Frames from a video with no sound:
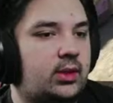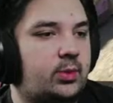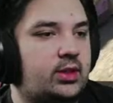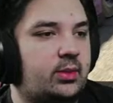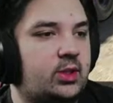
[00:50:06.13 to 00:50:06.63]

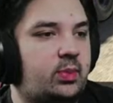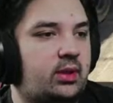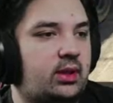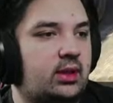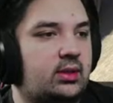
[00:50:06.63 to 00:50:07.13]
means it must be
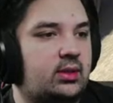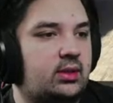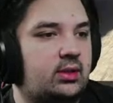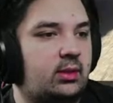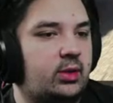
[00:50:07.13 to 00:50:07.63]
this.
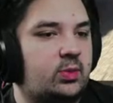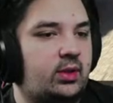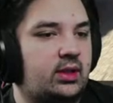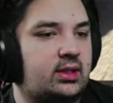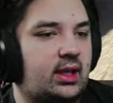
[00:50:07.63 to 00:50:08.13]
It must be
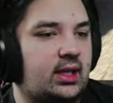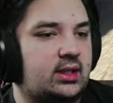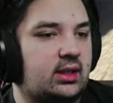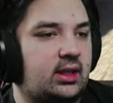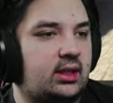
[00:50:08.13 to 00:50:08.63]
this dashed
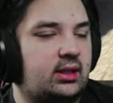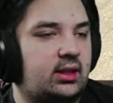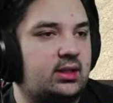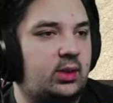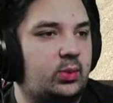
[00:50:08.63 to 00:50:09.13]
line,
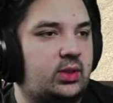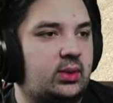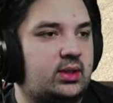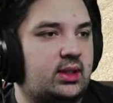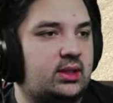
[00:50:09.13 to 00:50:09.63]
because he was doing
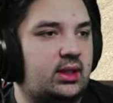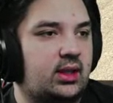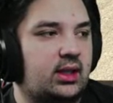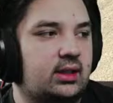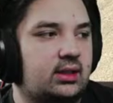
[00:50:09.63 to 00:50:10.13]

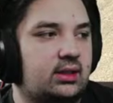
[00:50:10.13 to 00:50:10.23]
69.